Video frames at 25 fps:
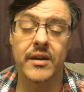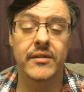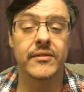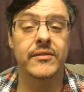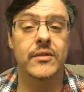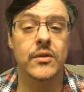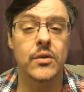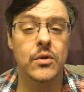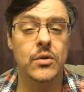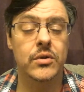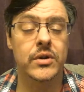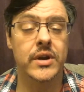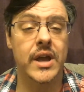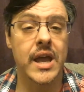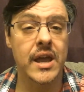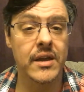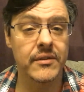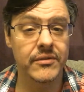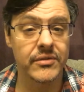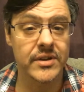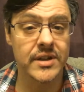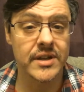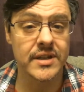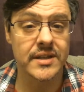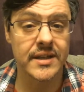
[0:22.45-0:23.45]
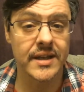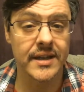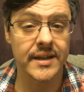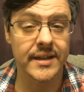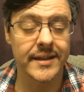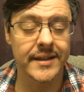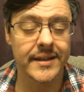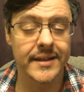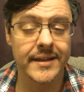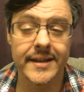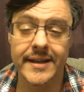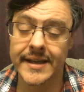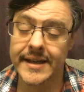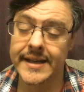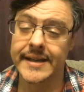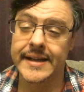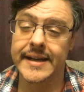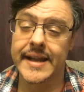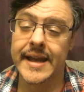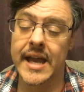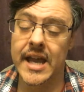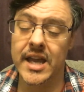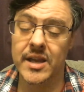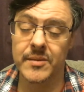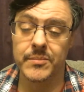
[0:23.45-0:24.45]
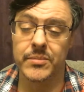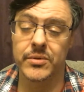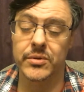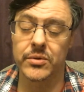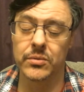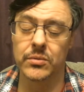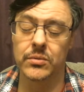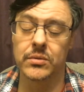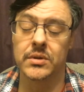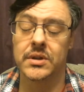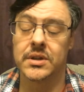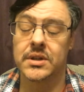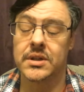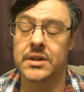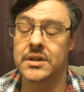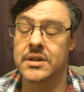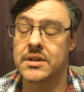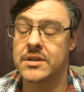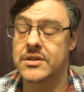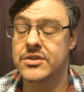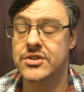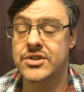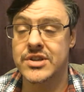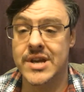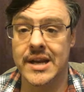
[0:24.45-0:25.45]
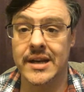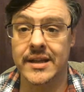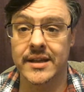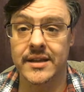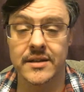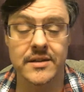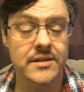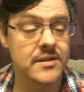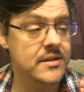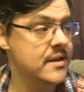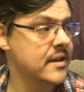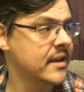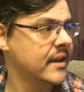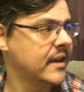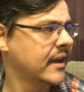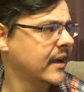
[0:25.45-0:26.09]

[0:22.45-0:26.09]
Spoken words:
Vlog Every Day in April Challenge.